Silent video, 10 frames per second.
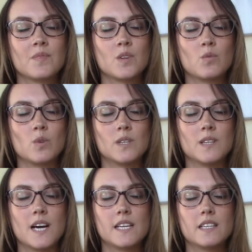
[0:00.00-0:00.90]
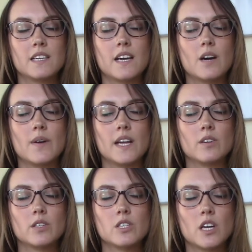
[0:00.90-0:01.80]
We're aligning it now
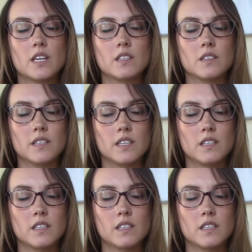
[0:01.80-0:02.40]
energetically